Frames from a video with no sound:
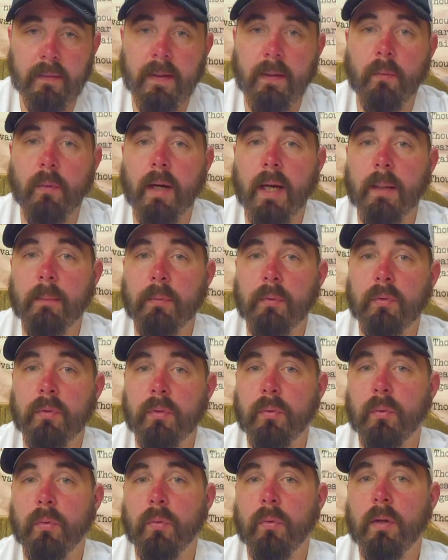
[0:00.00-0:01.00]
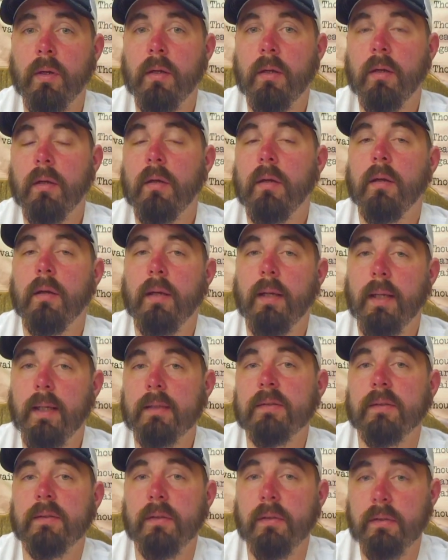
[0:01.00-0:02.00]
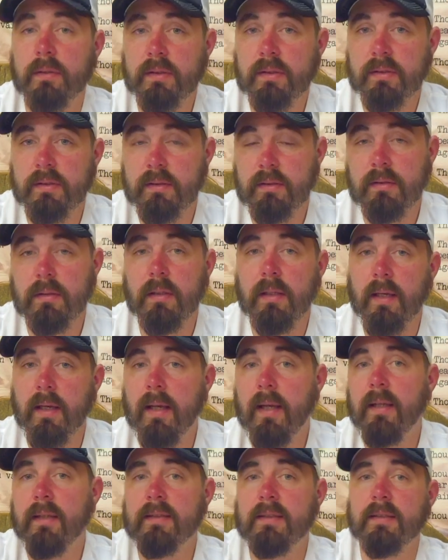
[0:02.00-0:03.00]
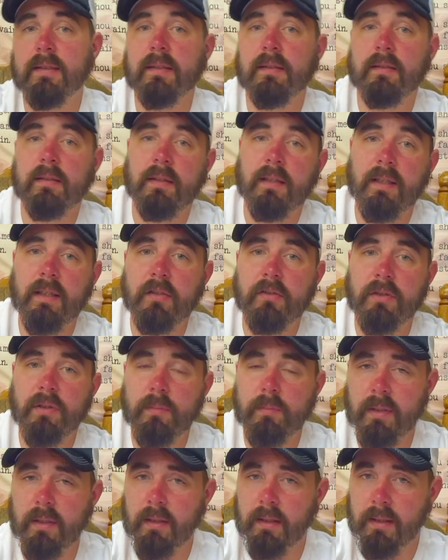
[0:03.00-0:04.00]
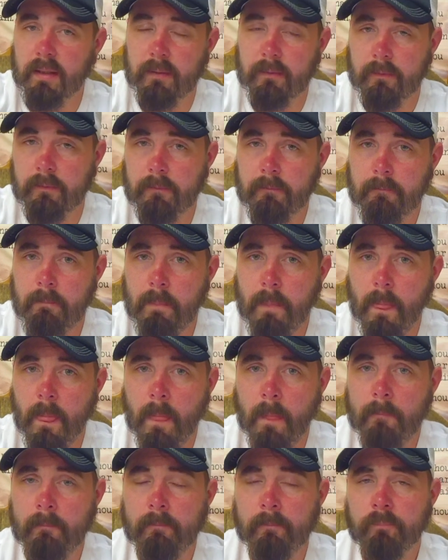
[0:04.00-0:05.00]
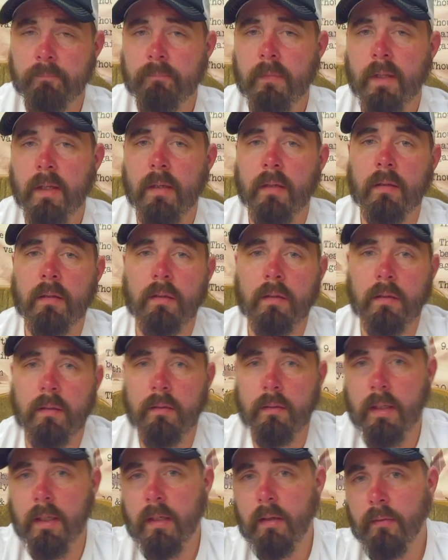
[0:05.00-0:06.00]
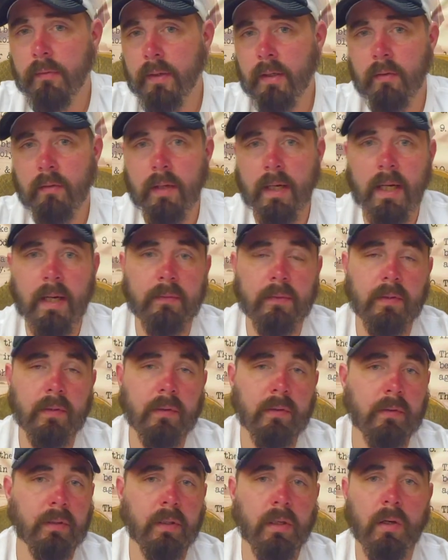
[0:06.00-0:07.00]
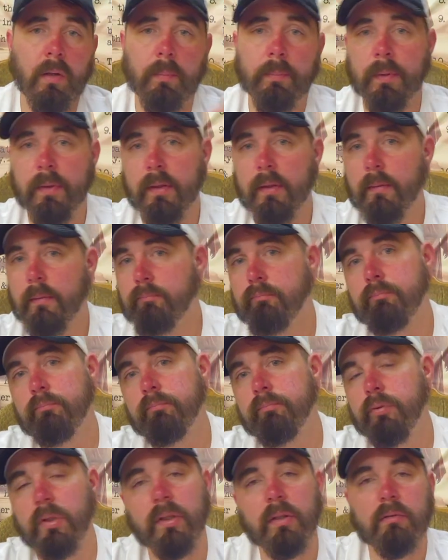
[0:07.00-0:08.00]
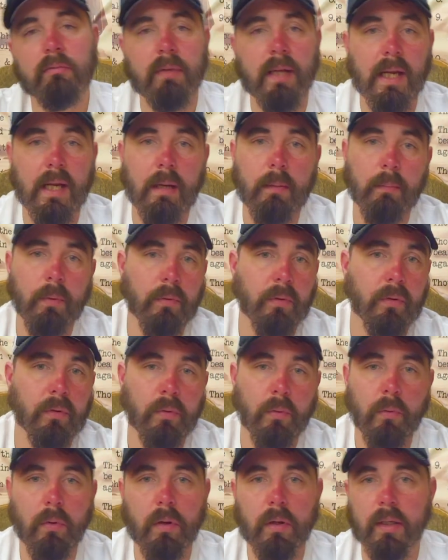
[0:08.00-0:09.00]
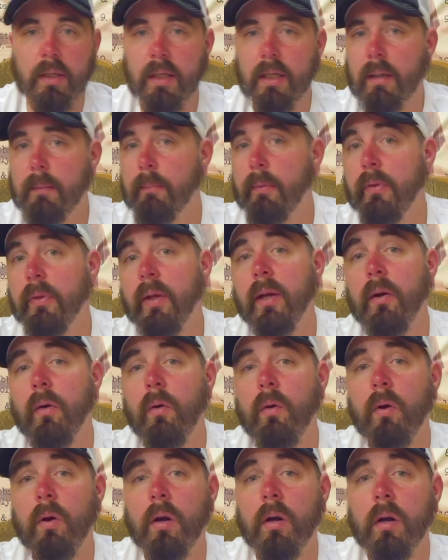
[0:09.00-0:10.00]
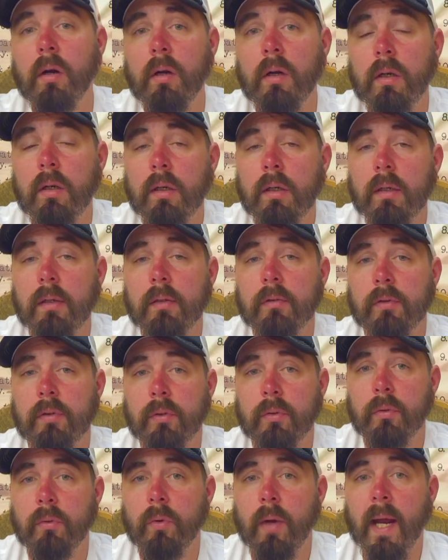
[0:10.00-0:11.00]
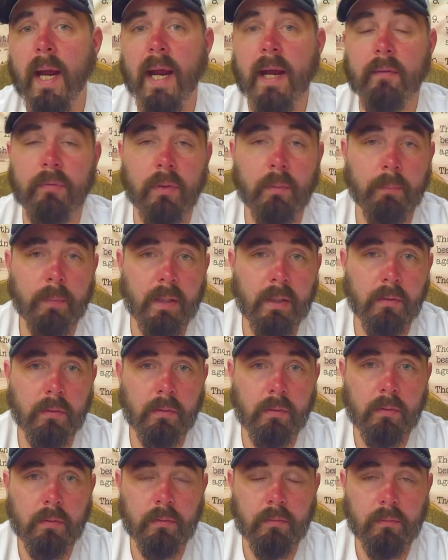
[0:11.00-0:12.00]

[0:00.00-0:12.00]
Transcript: they were able to exit Egypt and leave. Now, they don't have to, put the blood of the lamb on the door again, but they are to have the meal.